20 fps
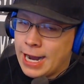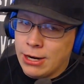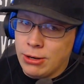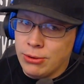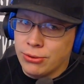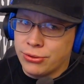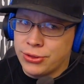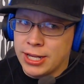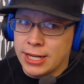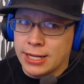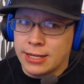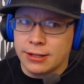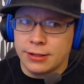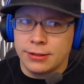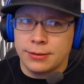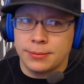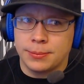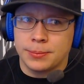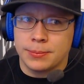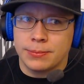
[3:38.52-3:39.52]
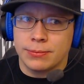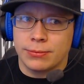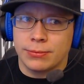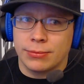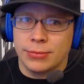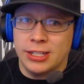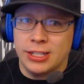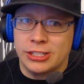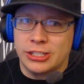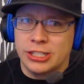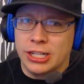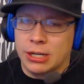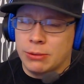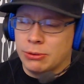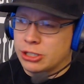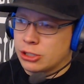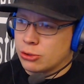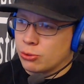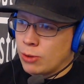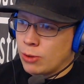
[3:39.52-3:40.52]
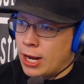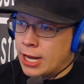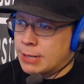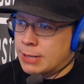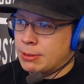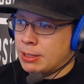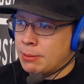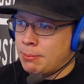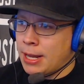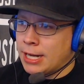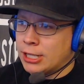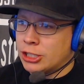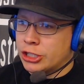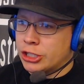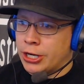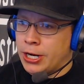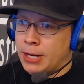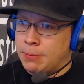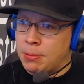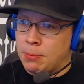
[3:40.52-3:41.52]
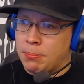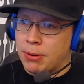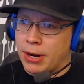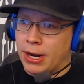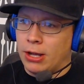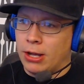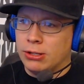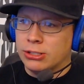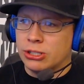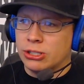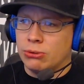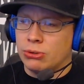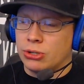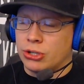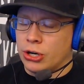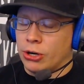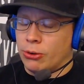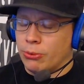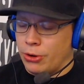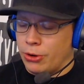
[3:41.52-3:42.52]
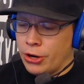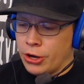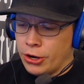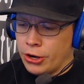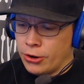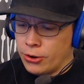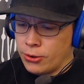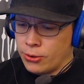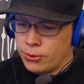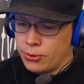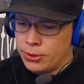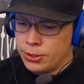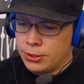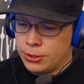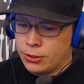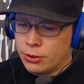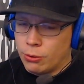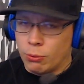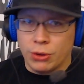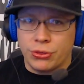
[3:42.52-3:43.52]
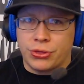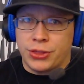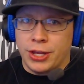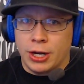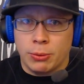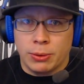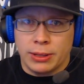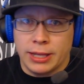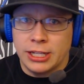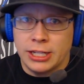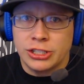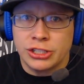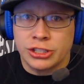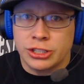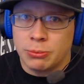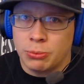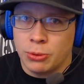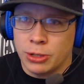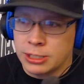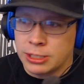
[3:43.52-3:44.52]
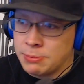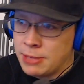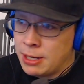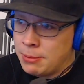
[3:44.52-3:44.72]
I don't think this chick would just randomly make shit up, but I also don't know what their relationship was.